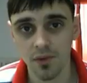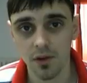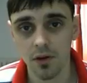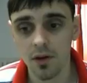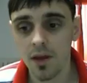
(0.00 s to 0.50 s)

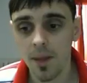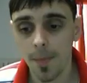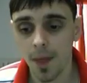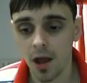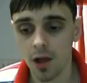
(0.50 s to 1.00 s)
to
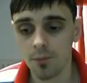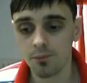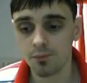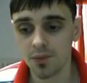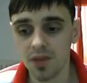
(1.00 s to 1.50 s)

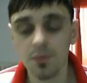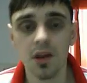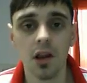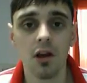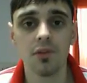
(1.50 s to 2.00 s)
give me
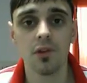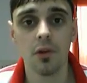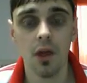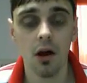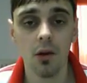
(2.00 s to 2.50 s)
the lifestyle
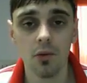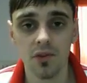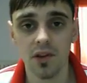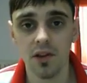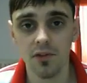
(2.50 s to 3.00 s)
that I want
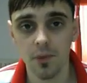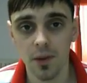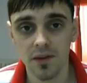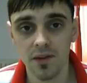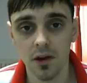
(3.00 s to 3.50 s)
to live for
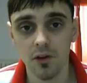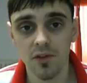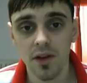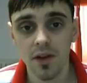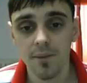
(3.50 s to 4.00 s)
myself.